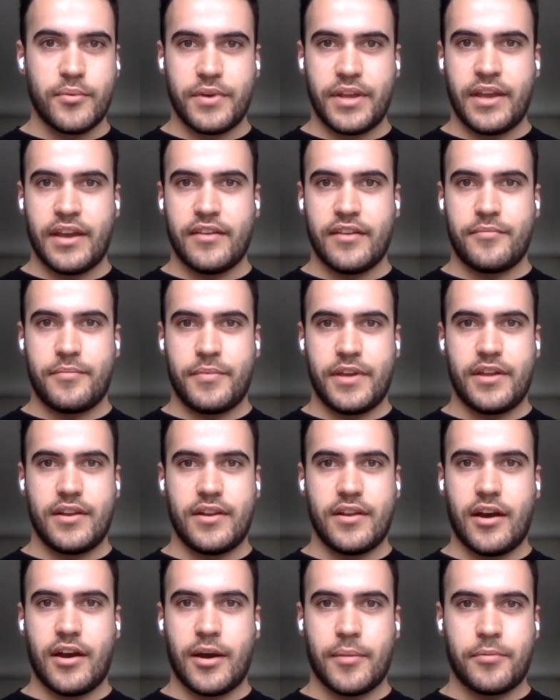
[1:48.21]
we have
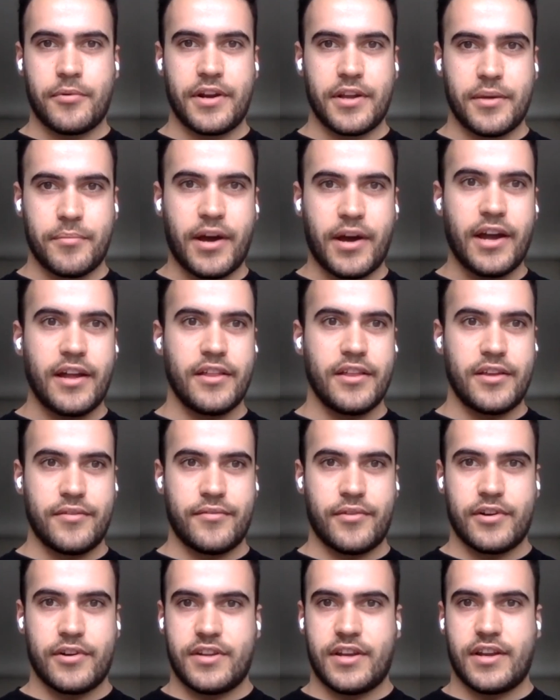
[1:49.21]
been operating a pilot of
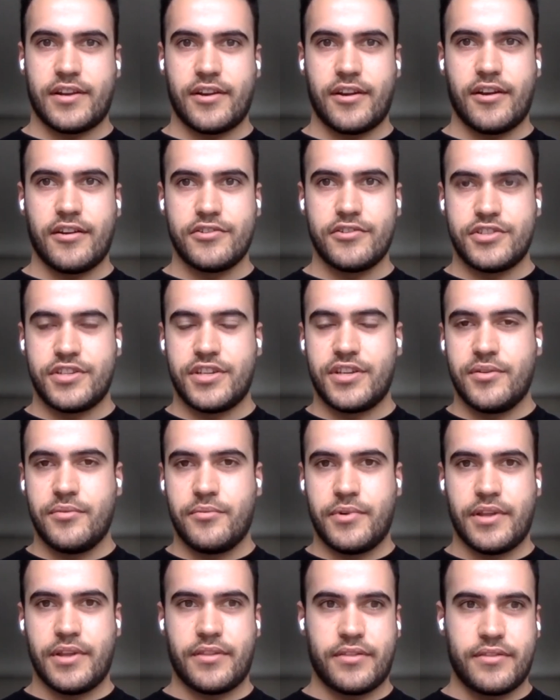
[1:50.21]
our technology
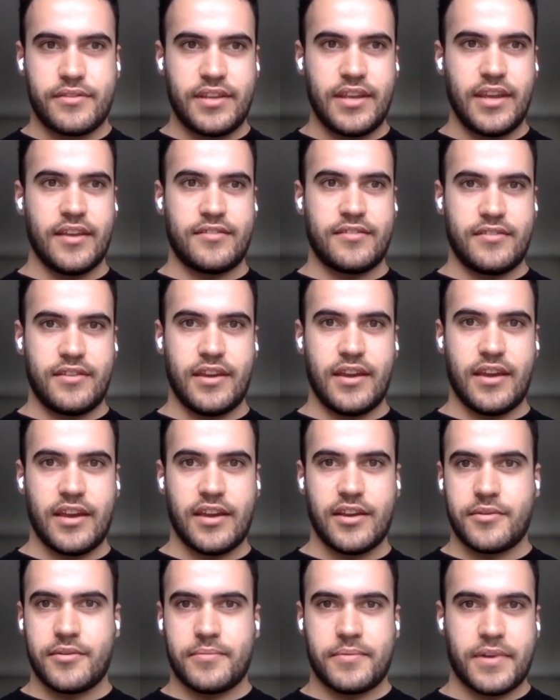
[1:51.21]
with TST Inc.,